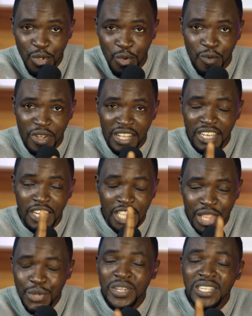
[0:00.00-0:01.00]
know
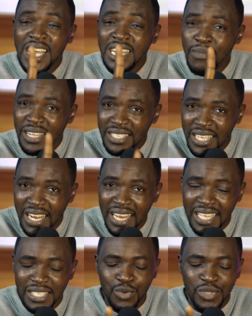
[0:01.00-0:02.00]
during that
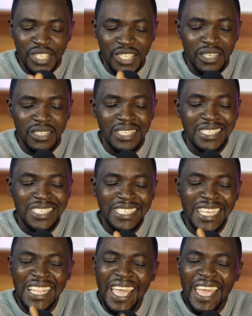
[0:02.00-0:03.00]
masterclass, Kojo Sheldon
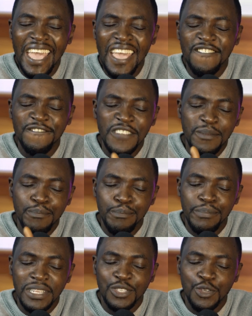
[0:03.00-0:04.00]
shared every
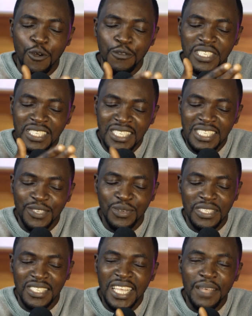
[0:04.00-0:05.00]
bit of
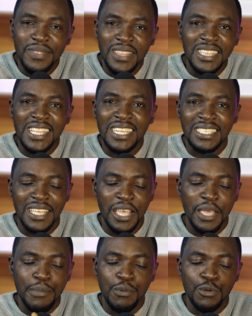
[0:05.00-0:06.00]
secret, something that
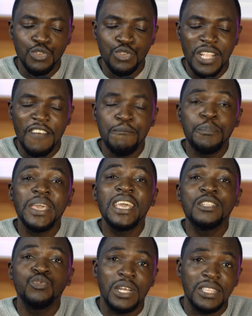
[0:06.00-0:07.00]
people should have
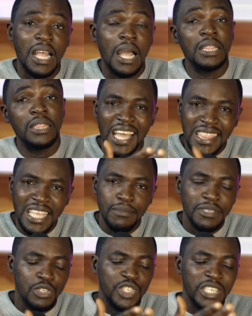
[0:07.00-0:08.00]
paid to attend. I
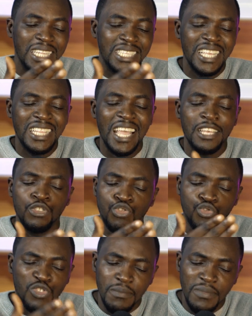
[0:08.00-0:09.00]
think Bisocia did
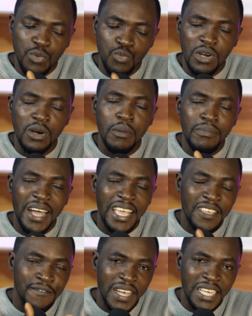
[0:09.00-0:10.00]
extremely well by
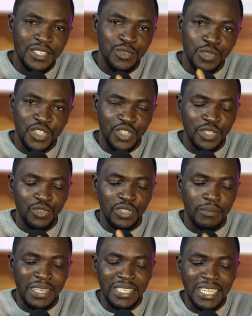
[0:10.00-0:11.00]
inviting Kojo Sheldon
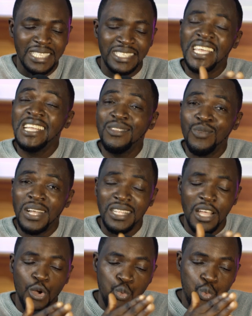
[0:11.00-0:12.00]
to the masterclass. Anyone
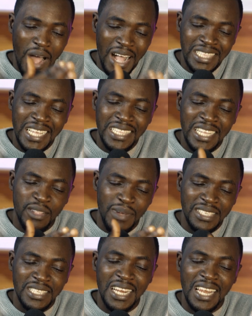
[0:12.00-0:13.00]
who attended
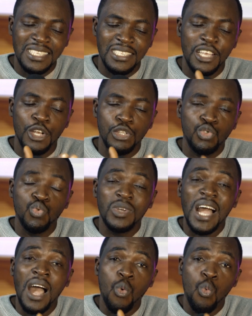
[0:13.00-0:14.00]
masterclass
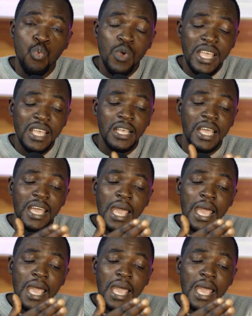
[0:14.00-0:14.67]
took away,